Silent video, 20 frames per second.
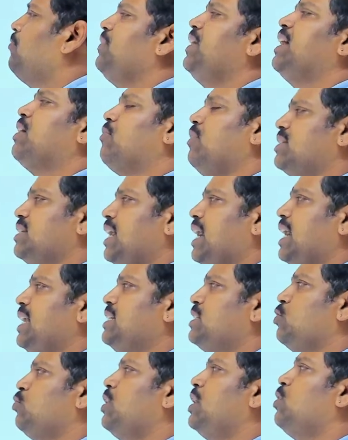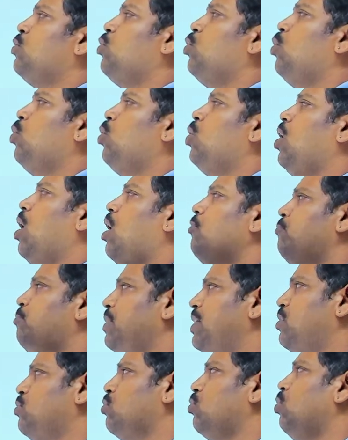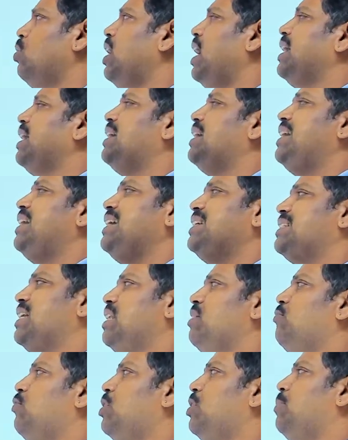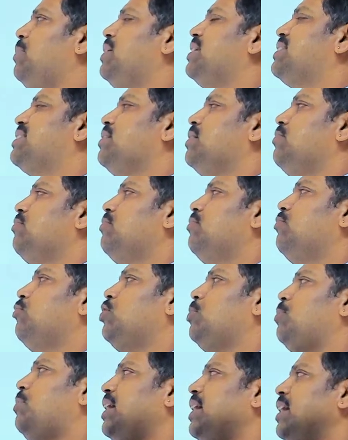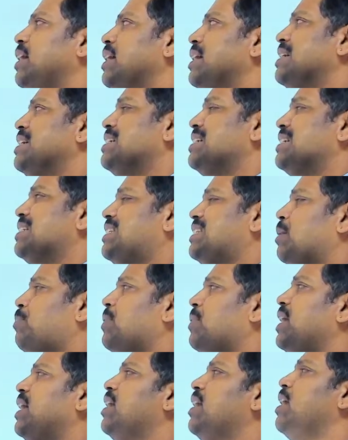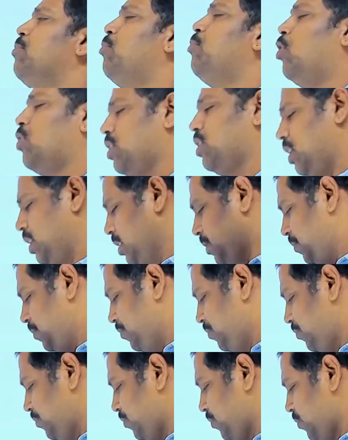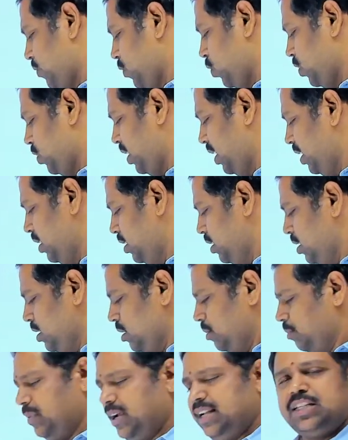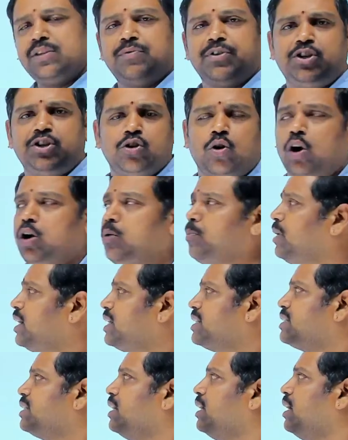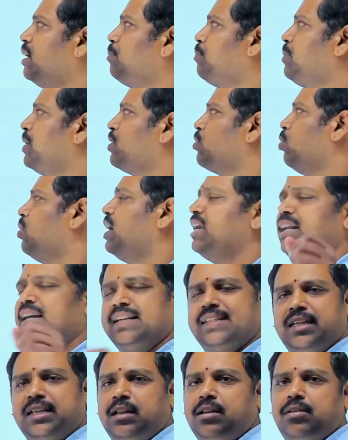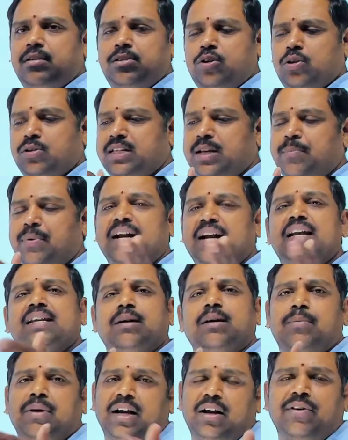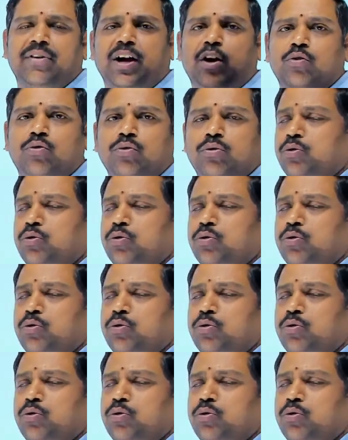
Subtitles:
size, so that the whole of petrol and diesel would be separately bottled. Okay, means we should not mix petrol and diesel. So separately we have to do.